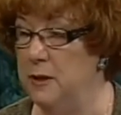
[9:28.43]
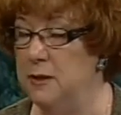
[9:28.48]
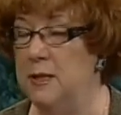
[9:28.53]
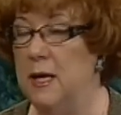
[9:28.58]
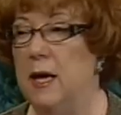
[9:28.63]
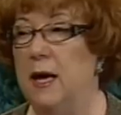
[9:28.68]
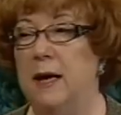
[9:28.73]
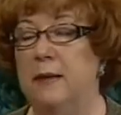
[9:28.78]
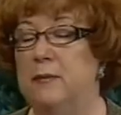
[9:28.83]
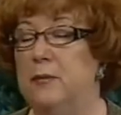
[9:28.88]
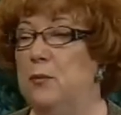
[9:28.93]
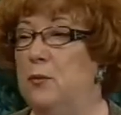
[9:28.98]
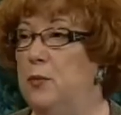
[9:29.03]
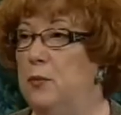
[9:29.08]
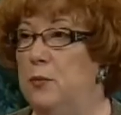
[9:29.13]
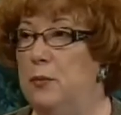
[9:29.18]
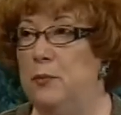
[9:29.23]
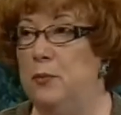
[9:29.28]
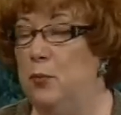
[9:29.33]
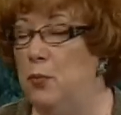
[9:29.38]
because uh,
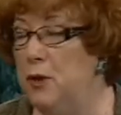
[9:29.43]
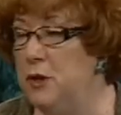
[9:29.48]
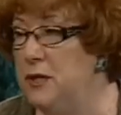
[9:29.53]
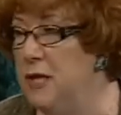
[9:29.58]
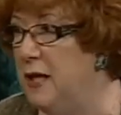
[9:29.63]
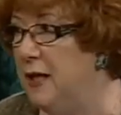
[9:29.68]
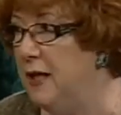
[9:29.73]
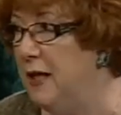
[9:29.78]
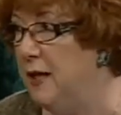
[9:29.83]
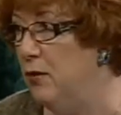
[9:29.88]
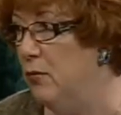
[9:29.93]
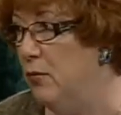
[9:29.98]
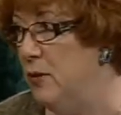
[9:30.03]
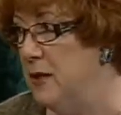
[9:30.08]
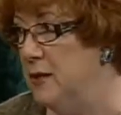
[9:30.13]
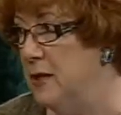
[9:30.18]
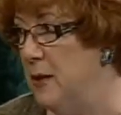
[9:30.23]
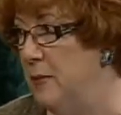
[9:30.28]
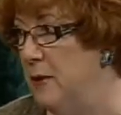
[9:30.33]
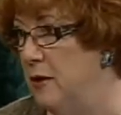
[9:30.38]
we're taking a
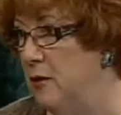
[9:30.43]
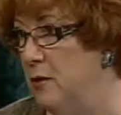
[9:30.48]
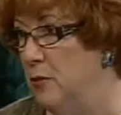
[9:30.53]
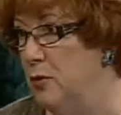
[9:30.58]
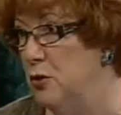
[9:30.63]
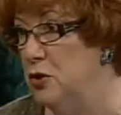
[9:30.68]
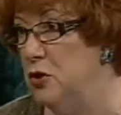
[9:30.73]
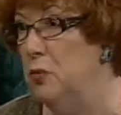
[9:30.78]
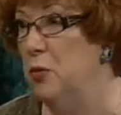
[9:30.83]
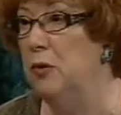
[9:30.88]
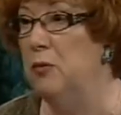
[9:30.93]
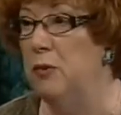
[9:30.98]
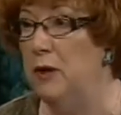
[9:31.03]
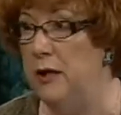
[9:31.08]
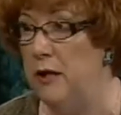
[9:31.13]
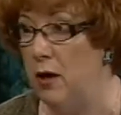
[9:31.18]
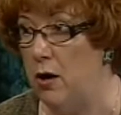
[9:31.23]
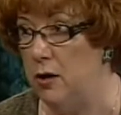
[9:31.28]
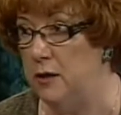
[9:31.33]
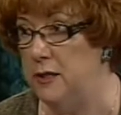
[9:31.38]
risk. I mean, at the Bushnell, we
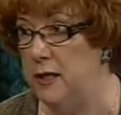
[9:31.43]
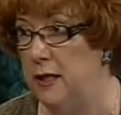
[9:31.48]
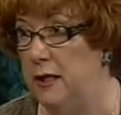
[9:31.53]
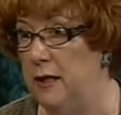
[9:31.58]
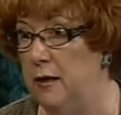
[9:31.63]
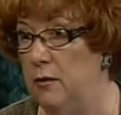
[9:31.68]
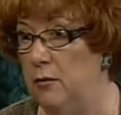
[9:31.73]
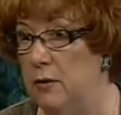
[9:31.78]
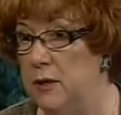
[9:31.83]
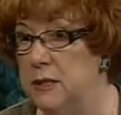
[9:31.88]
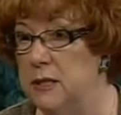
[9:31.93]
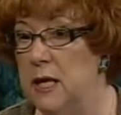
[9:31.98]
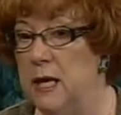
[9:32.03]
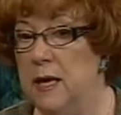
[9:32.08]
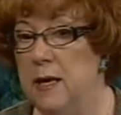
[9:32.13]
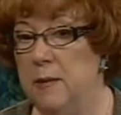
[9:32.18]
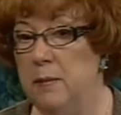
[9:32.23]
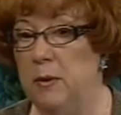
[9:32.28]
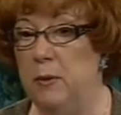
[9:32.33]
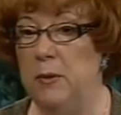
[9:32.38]
really are taking a risk.
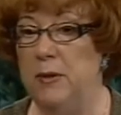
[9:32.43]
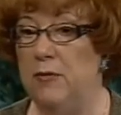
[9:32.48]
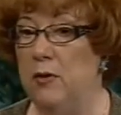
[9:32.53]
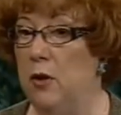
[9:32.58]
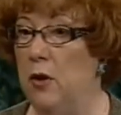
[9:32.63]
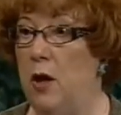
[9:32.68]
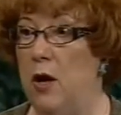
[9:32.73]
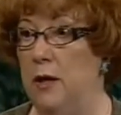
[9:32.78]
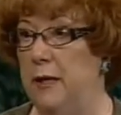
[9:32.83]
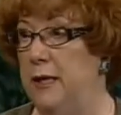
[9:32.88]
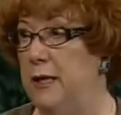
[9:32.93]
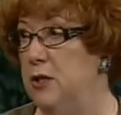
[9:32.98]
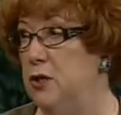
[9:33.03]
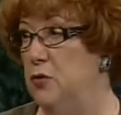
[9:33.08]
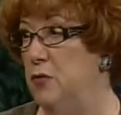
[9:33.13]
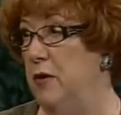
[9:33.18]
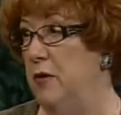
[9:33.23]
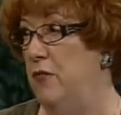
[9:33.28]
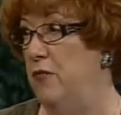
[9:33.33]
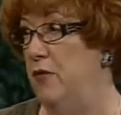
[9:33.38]
I mean, we have a long
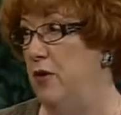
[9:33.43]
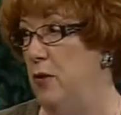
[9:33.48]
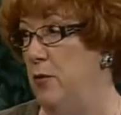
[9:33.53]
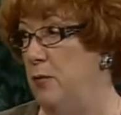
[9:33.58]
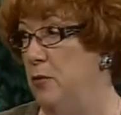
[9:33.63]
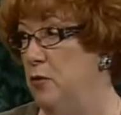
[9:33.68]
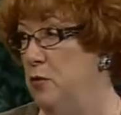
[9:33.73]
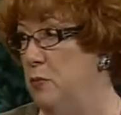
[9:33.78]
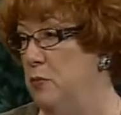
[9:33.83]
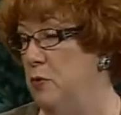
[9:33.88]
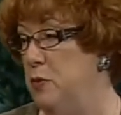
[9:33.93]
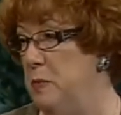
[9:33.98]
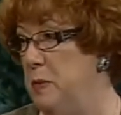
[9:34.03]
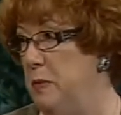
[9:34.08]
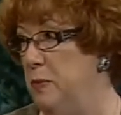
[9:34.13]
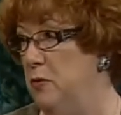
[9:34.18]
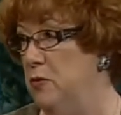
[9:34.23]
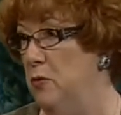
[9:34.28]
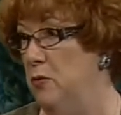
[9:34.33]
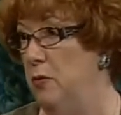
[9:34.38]
history of film. Most most
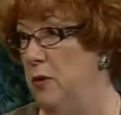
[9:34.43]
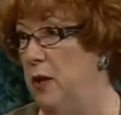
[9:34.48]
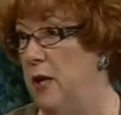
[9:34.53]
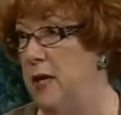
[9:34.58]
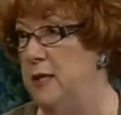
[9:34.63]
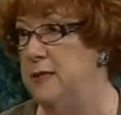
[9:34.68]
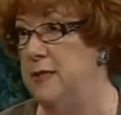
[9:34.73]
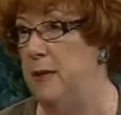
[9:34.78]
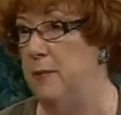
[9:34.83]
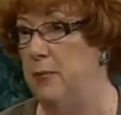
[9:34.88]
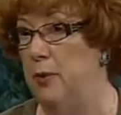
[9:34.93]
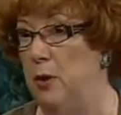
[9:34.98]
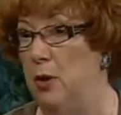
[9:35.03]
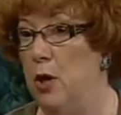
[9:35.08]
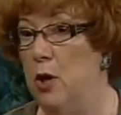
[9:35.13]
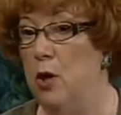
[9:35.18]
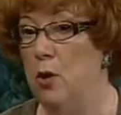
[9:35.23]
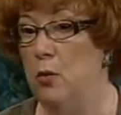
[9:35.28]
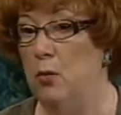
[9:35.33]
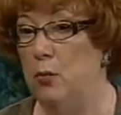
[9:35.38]
people don't realize that,
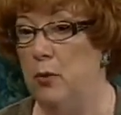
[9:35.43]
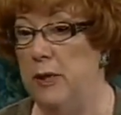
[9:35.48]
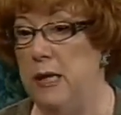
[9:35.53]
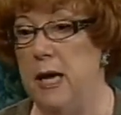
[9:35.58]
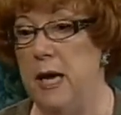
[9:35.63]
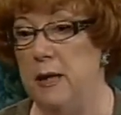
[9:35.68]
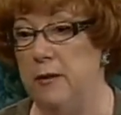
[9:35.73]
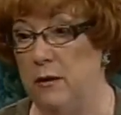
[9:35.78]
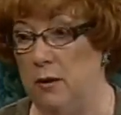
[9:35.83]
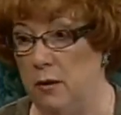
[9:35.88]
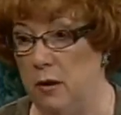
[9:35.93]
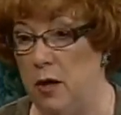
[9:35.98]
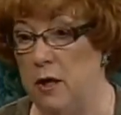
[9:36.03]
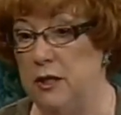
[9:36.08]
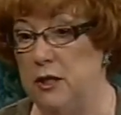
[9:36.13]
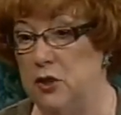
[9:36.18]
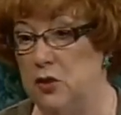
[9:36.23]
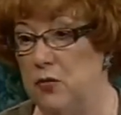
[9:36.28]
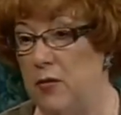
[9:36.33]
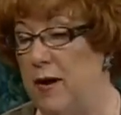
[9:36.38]
but we had the
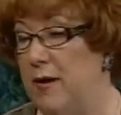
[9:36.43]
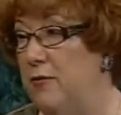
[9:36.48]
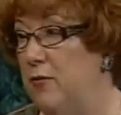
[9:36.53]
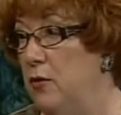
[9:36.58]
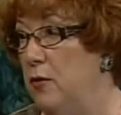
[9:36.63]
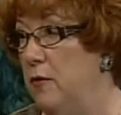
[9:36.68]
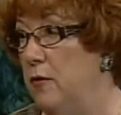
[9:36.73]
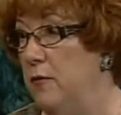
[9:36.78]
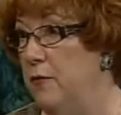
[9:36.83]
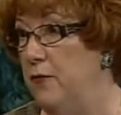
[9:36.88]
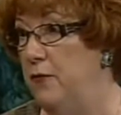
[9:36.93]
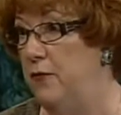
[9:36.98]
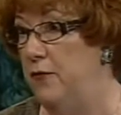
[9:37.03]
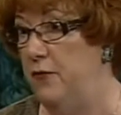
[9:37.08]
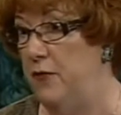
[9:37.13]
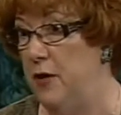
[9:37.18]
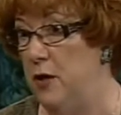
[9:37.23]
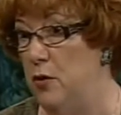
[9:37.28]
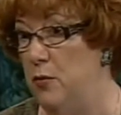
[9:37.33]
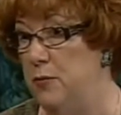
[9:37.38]
longest travel
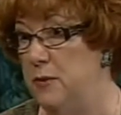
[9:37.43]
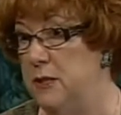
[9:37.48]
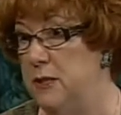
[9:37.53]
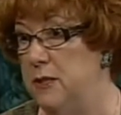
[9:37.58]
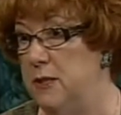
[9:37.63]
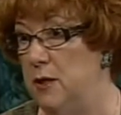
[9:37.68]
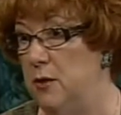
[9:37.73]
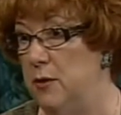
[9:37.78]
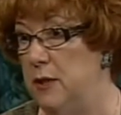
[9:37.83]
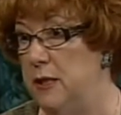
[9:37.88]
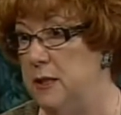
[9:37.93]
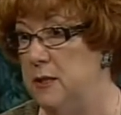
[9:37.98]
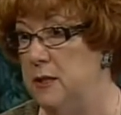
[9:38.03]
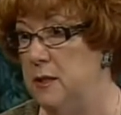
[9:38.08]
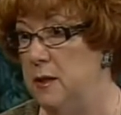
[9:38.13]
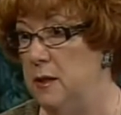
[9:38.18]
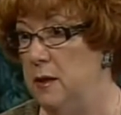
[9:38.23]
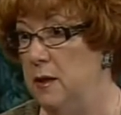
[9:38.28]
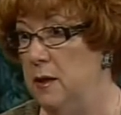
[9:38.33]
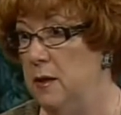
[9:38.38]
film
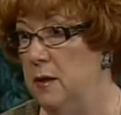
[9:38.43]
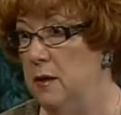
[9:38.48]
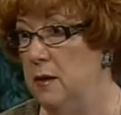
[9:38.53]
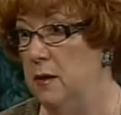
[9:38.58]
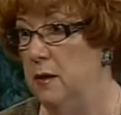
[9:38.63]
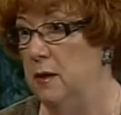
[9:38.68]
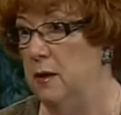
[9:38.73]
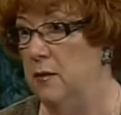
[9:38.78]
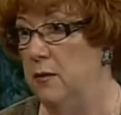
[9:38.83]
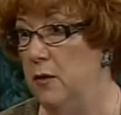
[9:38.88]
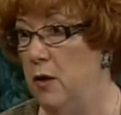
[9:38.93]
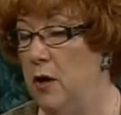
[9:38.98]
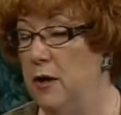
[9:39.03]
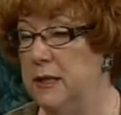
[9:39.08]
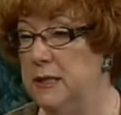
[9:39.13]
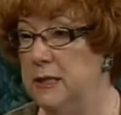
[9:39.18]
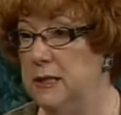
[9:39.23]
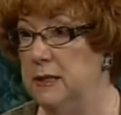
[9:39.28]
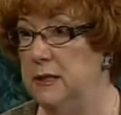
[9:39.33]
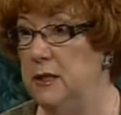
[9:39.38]
series, uh,
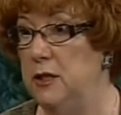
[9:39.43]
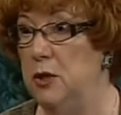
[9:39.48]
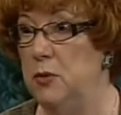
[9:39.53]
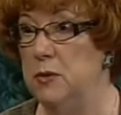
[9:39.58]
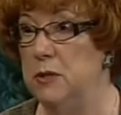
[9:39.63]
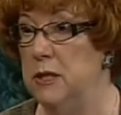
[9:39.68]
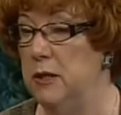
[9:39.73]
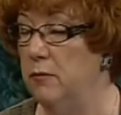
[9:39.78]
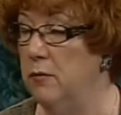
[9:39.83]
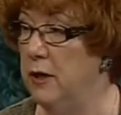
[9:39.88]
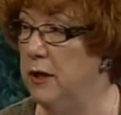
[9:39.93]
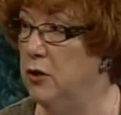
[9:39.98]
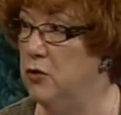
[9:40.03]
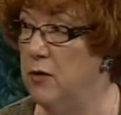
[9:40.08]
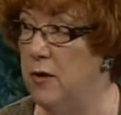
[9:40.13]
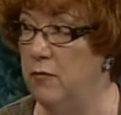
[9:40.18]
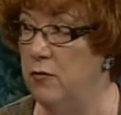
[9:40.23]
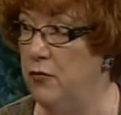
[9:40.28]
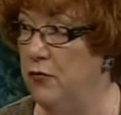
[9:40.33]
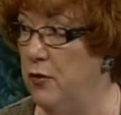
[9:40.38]
longest continuously running
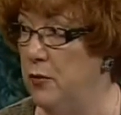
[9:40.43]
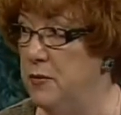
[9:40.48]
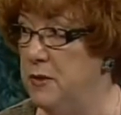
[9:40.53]
travel